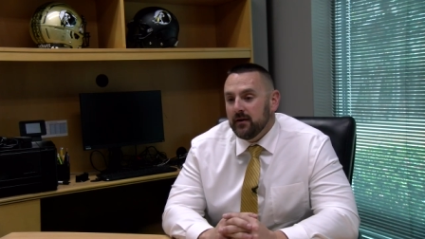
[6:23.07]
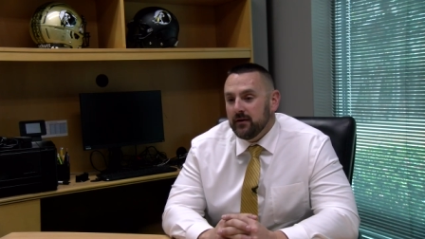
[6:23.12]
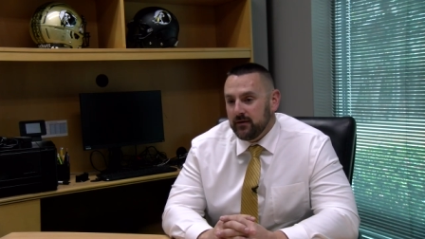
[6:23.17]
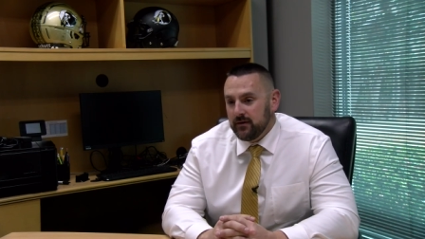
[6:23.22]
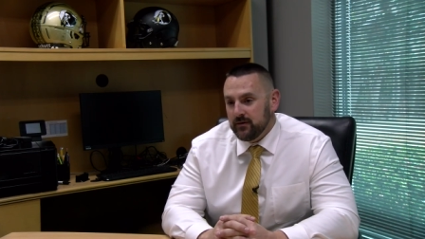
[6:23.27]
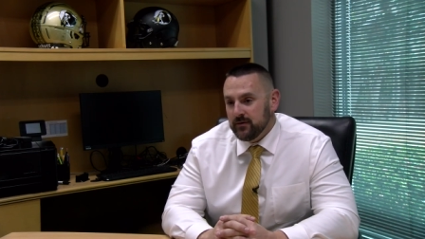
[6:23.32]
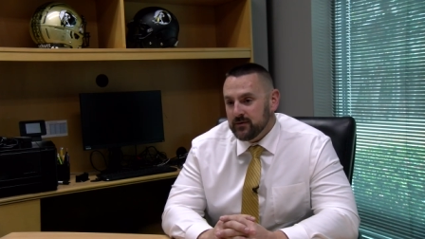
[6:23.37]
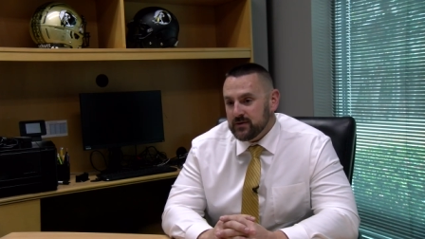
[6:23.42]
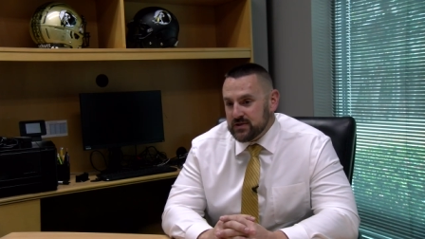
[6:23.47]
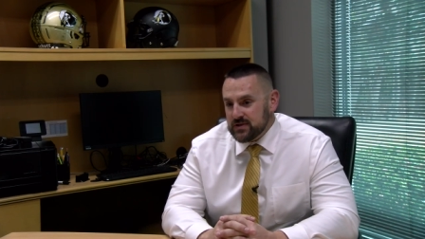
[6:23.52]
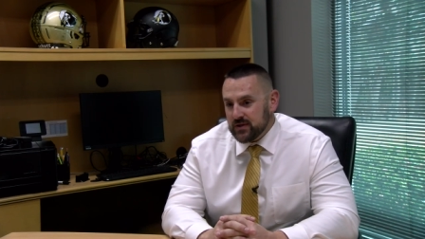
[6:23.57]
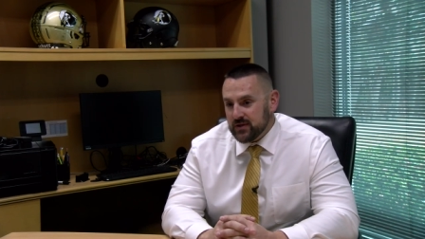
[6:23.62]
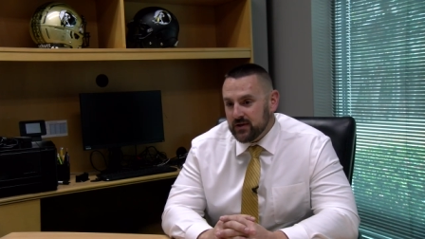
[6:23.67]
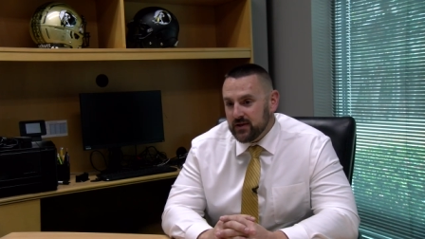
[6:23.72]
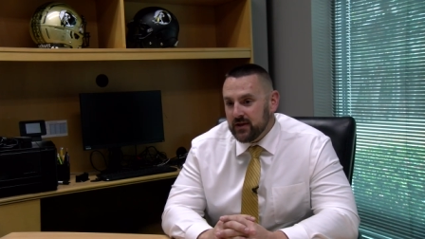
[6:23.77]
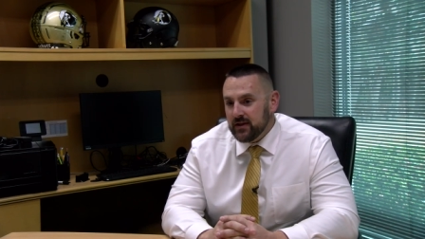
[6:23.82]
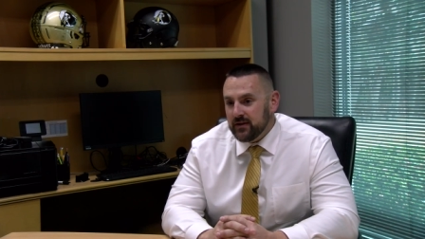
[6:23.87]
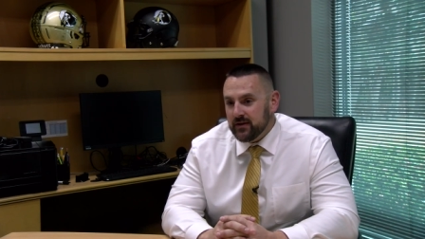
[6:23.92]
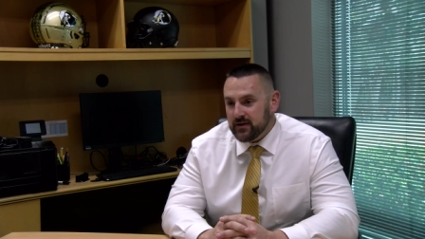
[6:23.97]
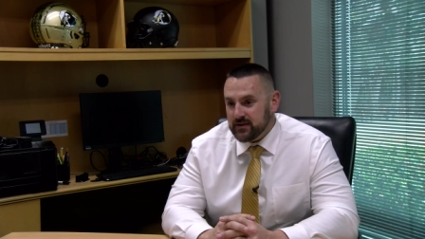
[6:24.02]

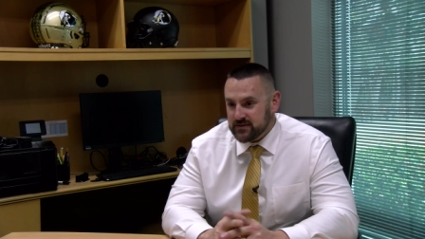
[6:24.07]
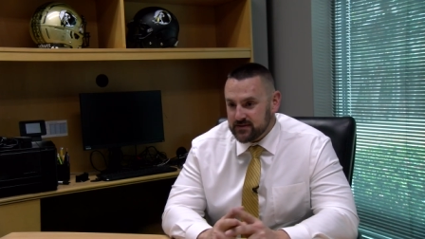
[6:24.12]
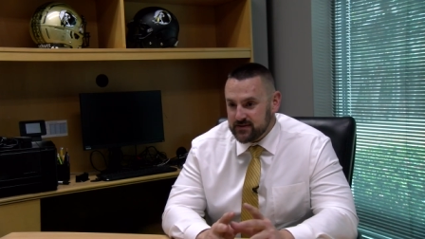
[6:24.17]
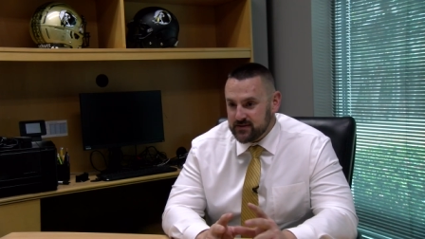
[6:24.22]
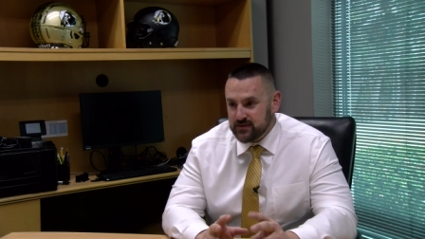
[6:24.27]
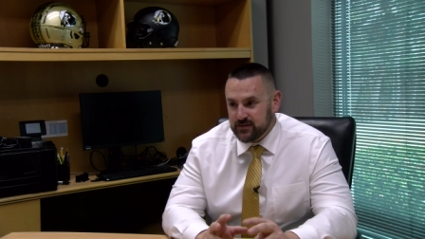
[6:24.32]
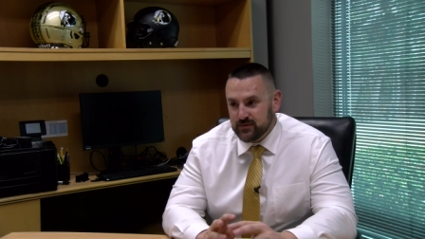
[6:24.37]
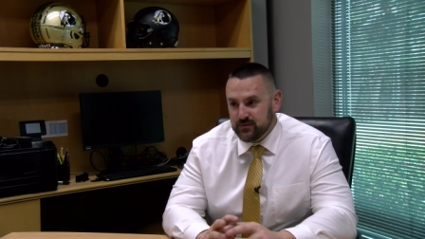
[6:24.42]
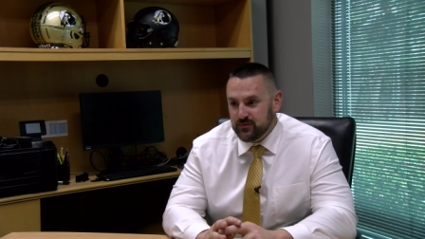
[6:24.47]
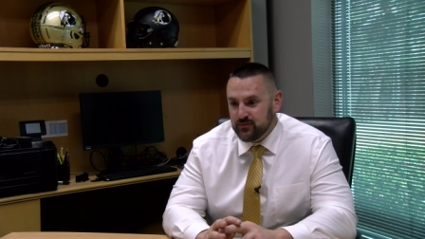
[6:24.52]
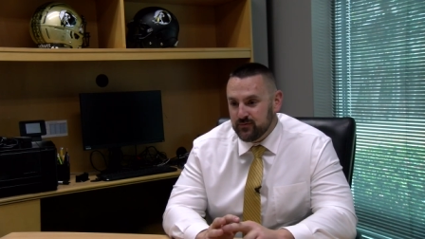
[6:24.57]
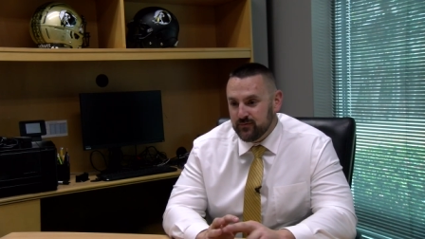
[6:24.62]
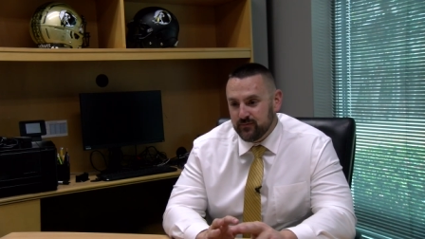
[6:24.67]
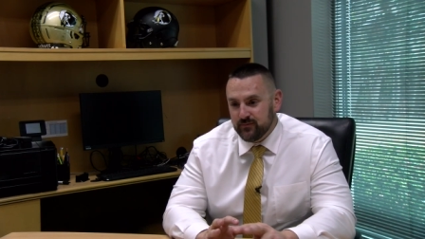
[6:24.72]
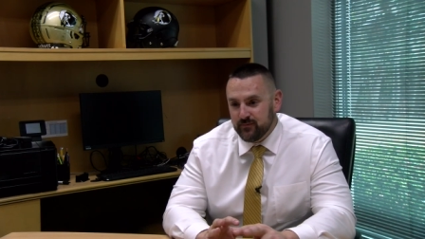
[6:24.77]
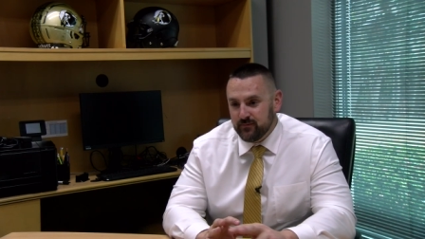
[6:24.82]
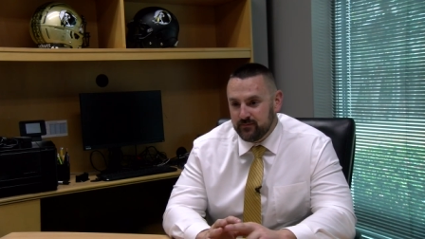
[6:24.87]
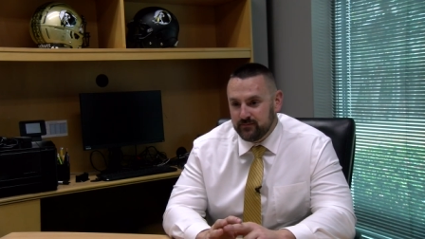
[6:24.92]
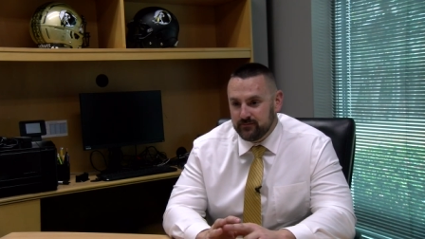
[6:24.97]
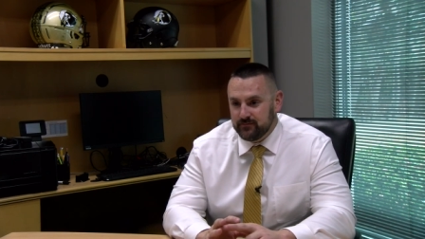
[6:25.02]
usually there's
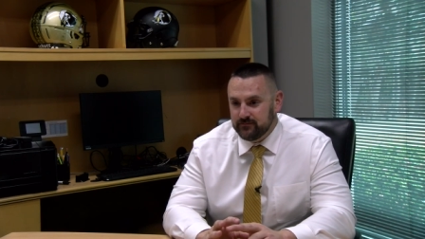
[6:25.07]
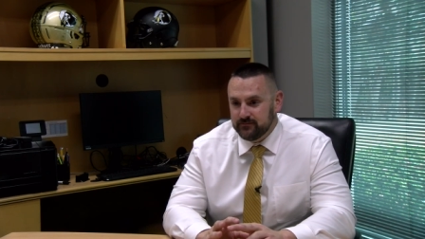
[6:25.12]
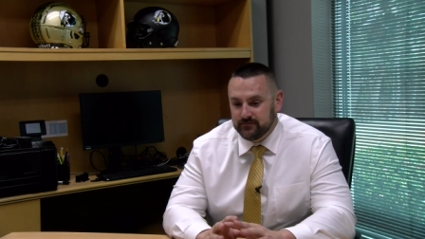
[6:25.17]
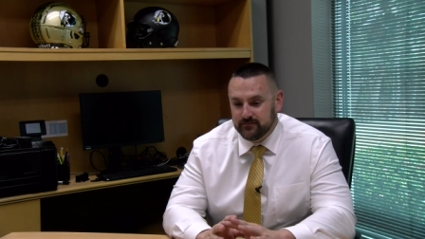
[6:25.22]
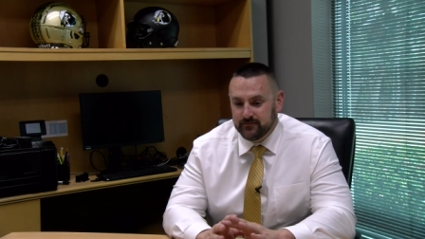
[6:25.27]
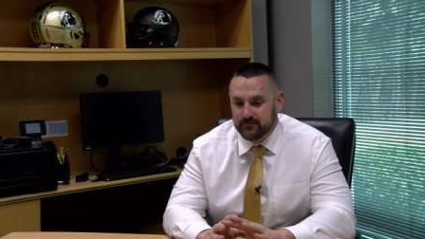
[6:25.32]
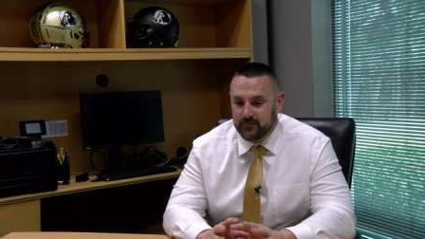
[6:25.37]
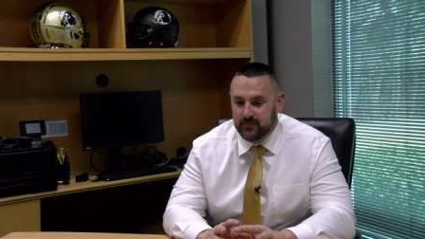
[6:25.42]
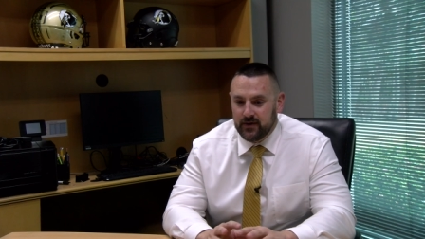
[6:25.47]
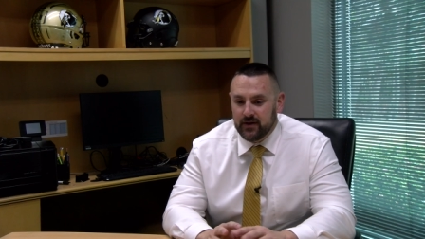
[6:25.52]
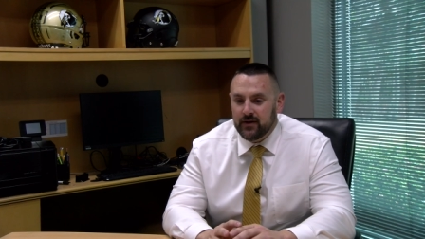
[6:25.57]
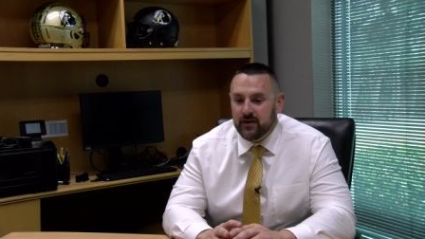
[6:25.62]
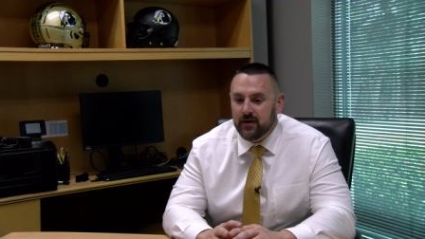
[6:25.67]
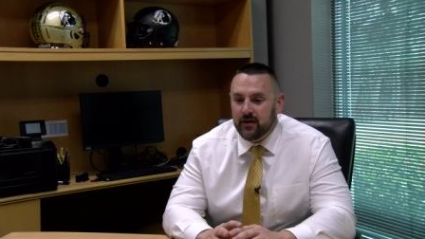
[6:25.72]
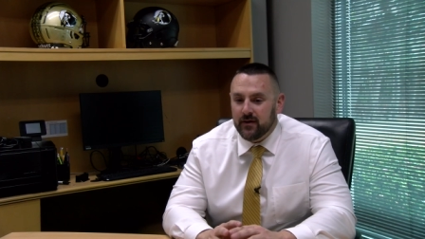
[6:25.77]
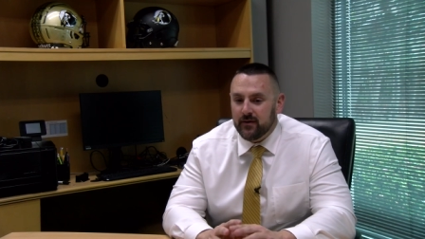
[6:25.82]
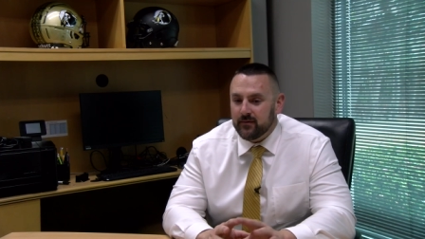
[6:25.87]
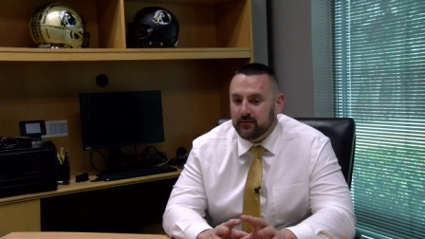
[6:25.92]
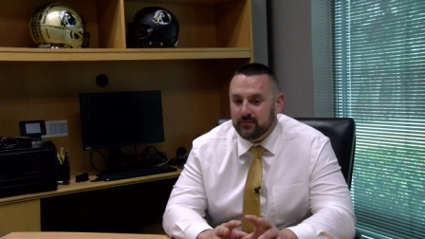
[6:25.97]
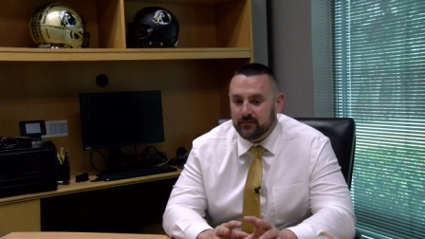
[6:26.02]
two, you
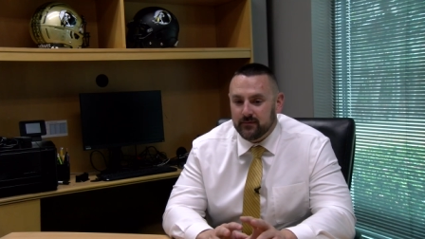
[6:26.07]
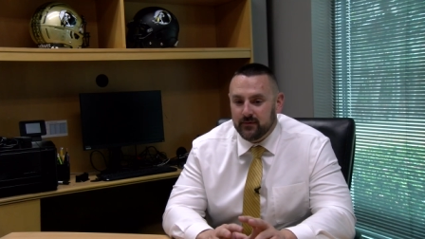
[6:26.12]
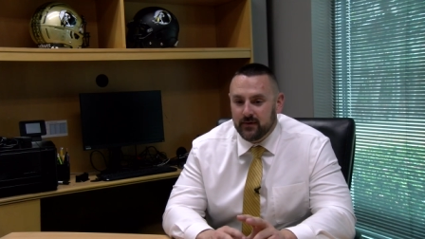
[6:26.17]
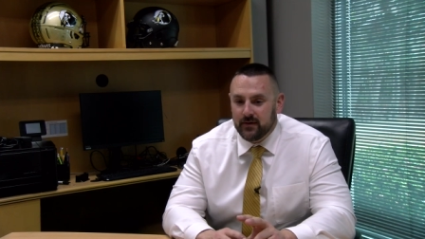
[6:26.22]
know,